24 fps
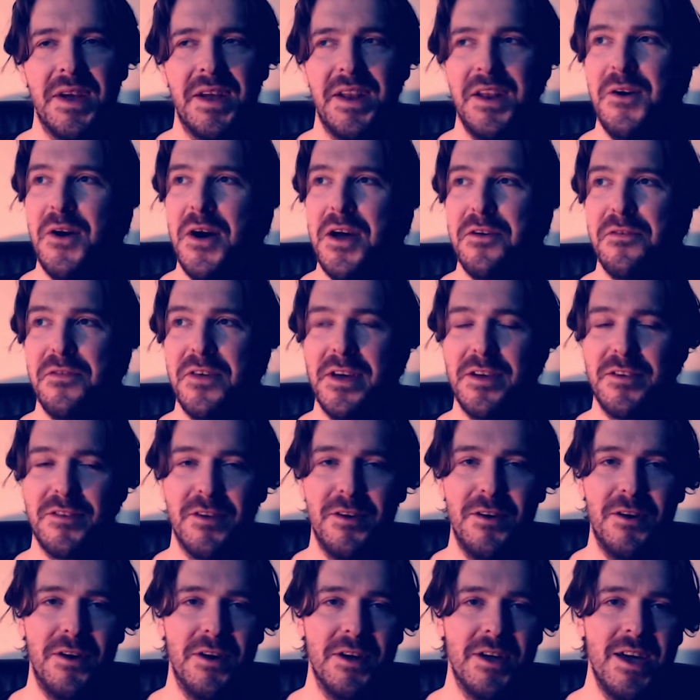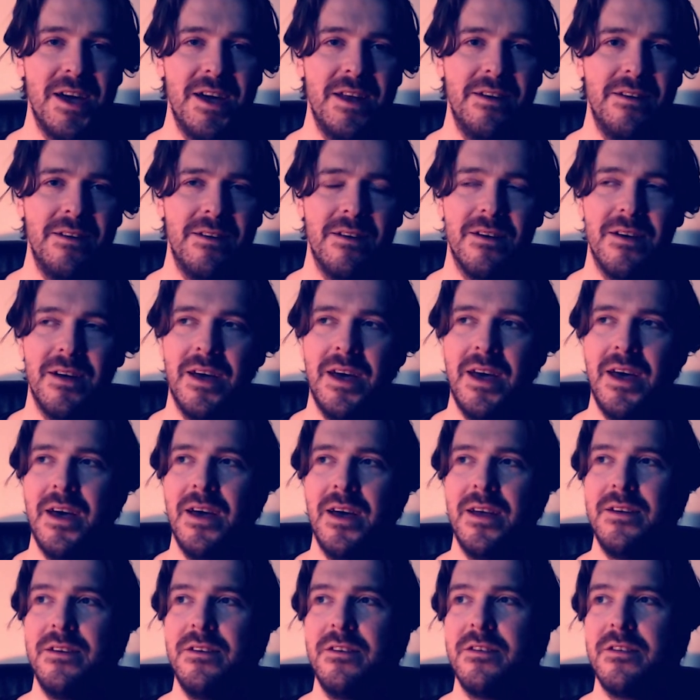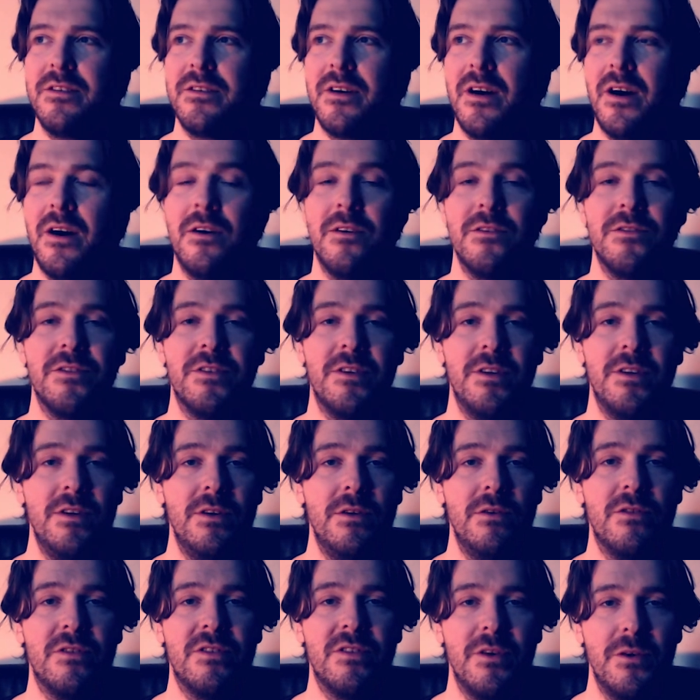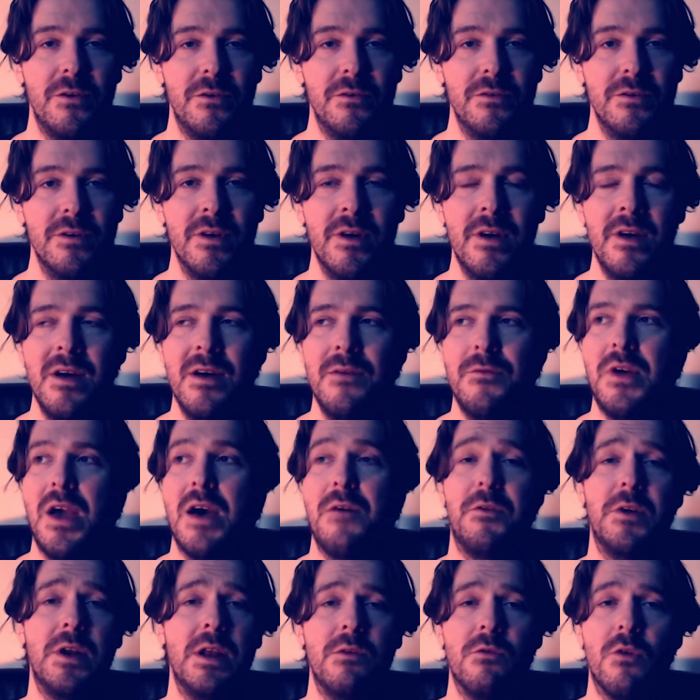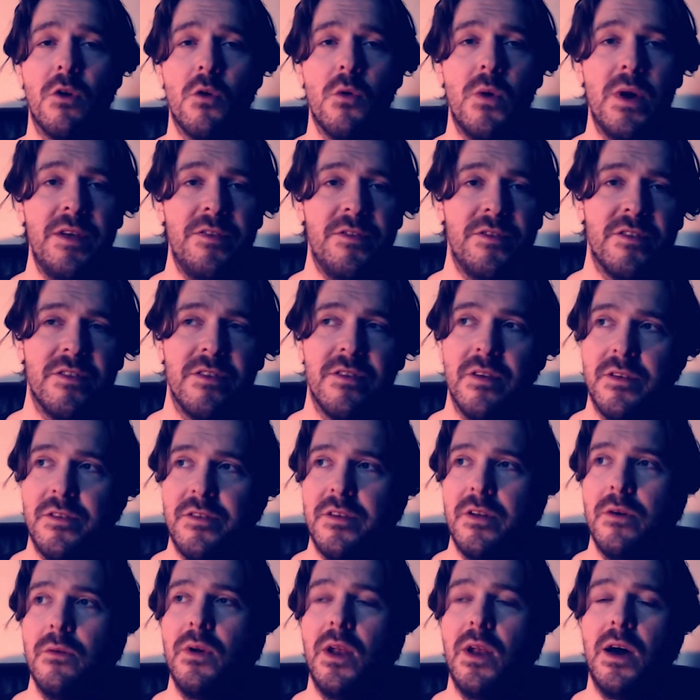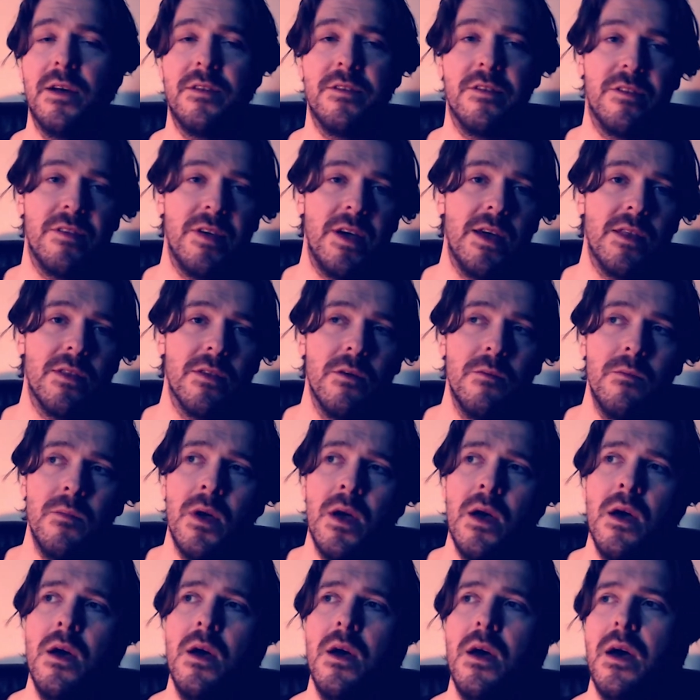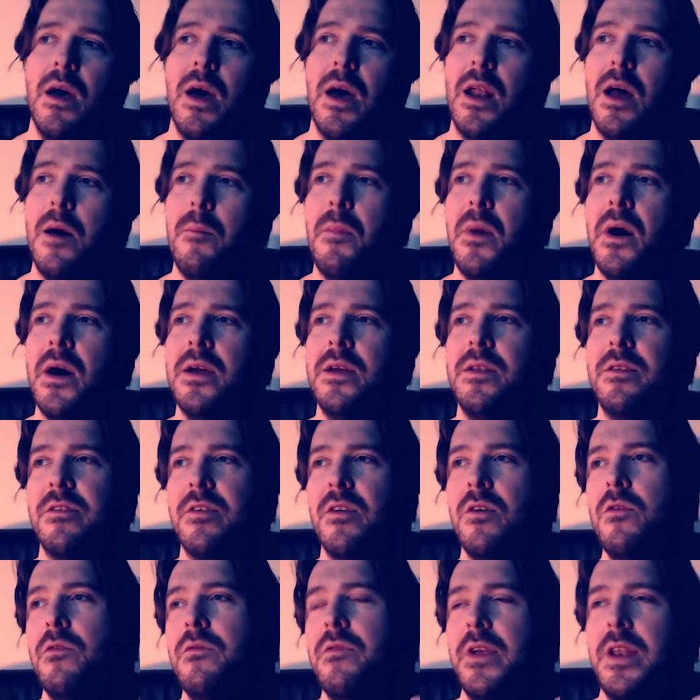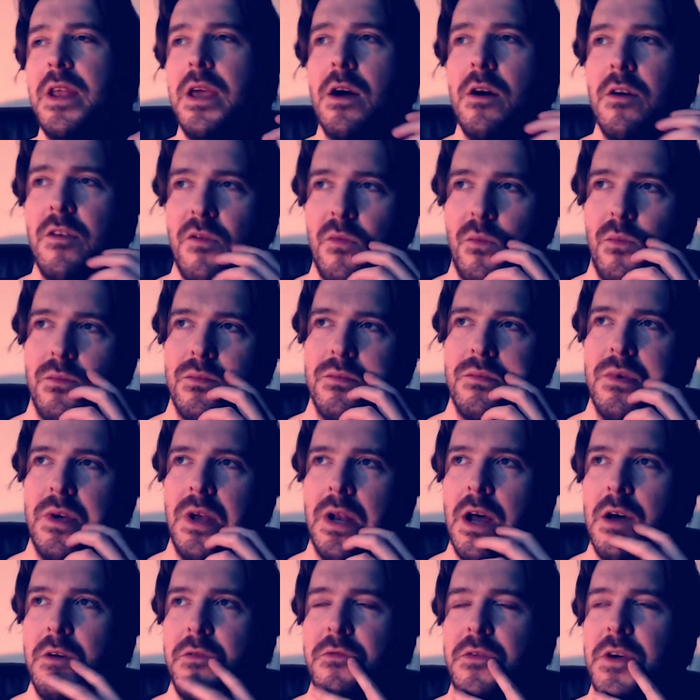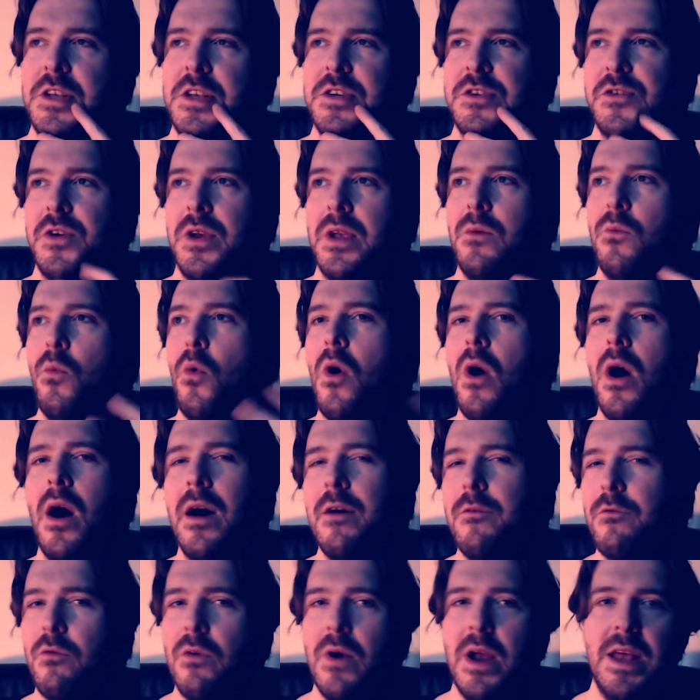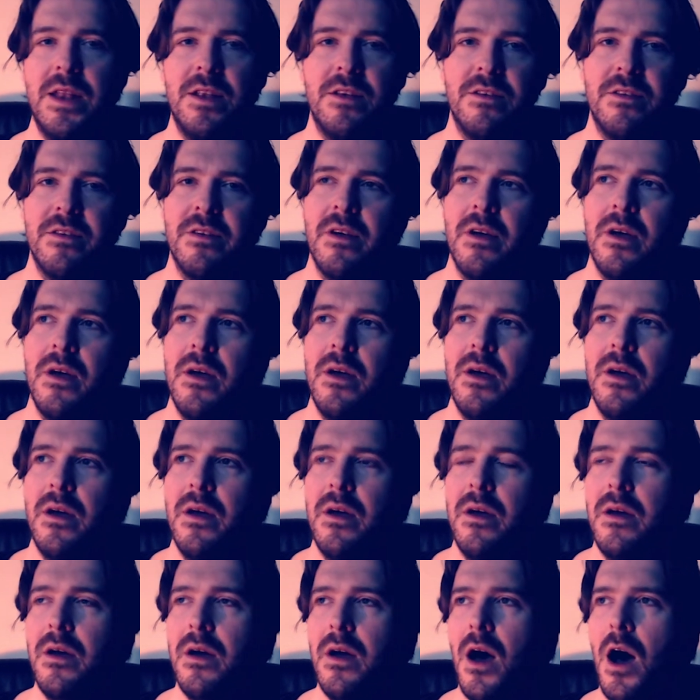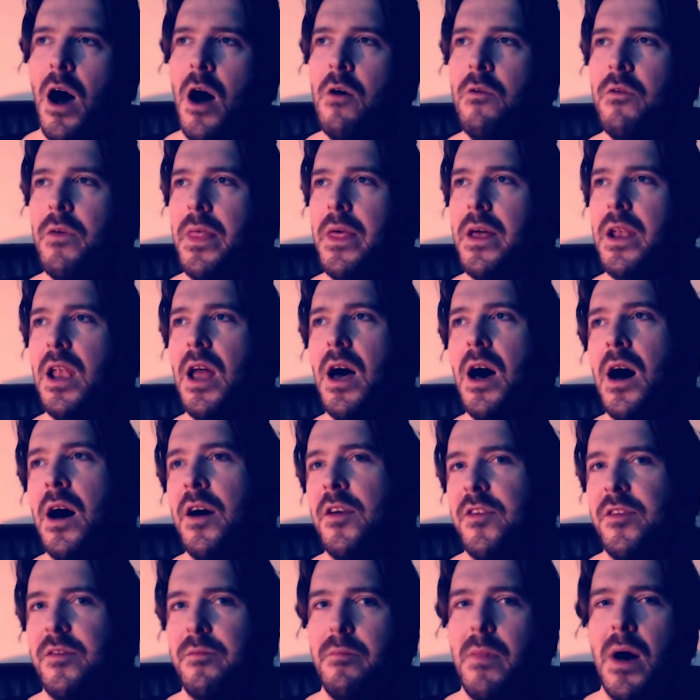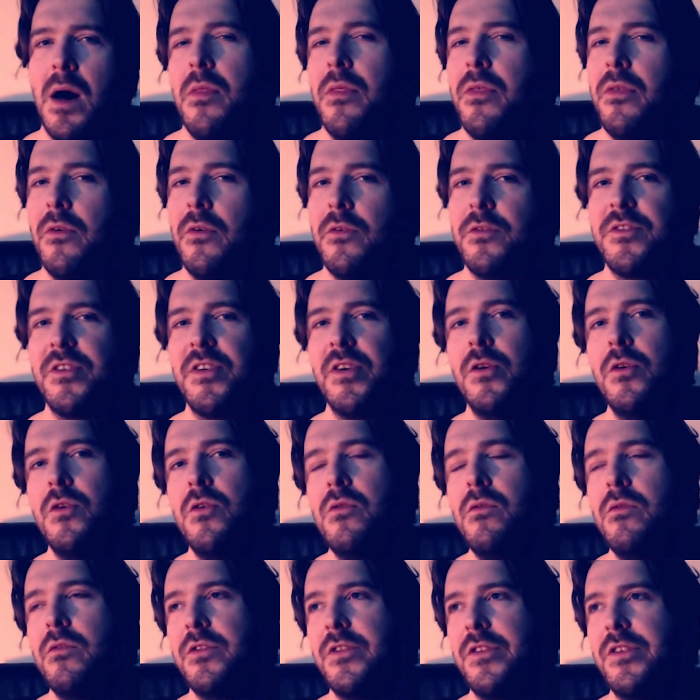Anyway, thanks a lot again, and I'll see you soon. If you have any requests, I'd still like to take them. And I might do videos, you know, featuring what I've read over the last month or two,